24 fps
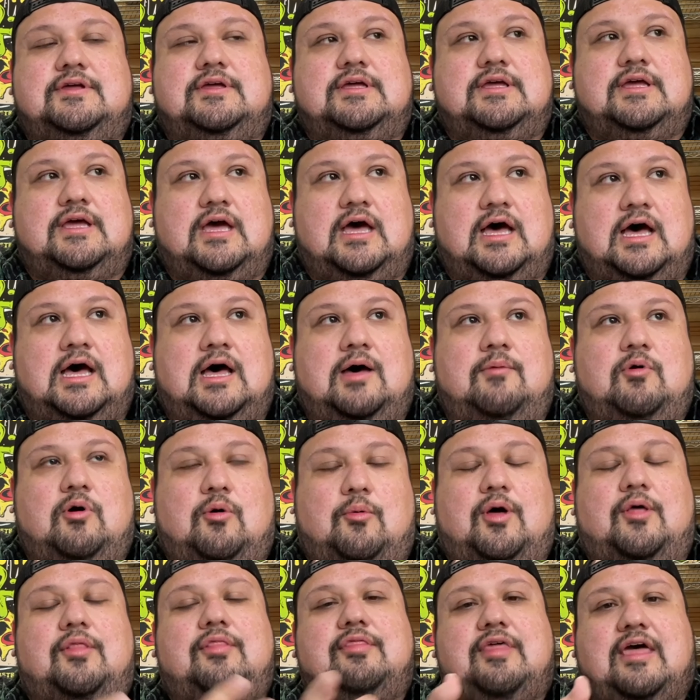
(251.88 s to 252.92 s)

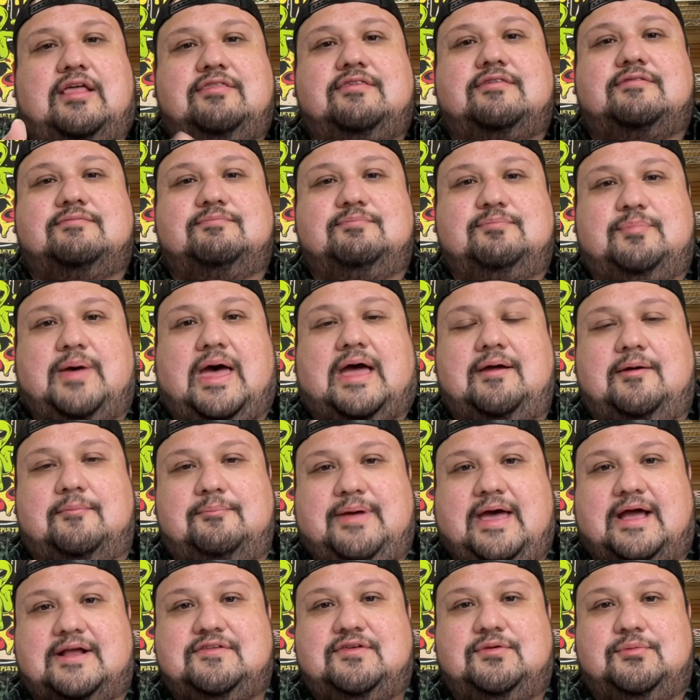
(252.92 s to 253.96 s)
Well, that's back
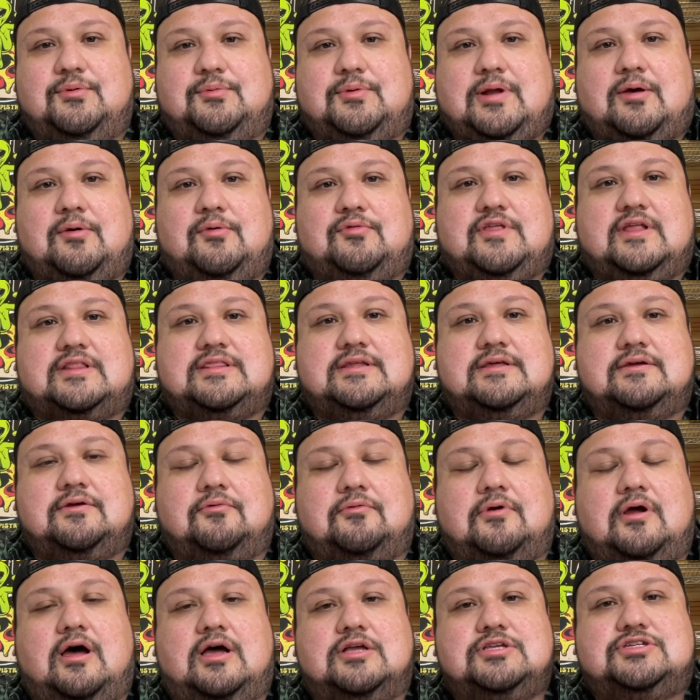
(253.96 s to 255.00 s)
to when I was at the
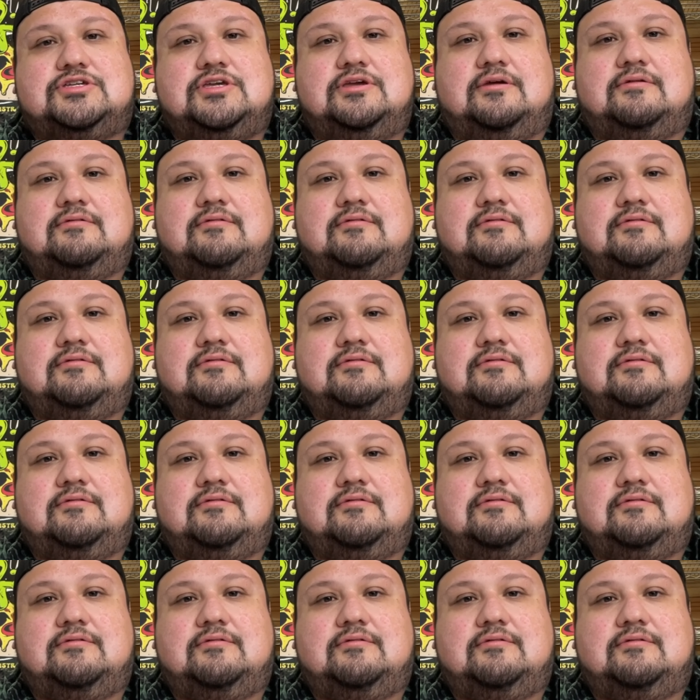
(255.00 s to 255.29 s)
garage here.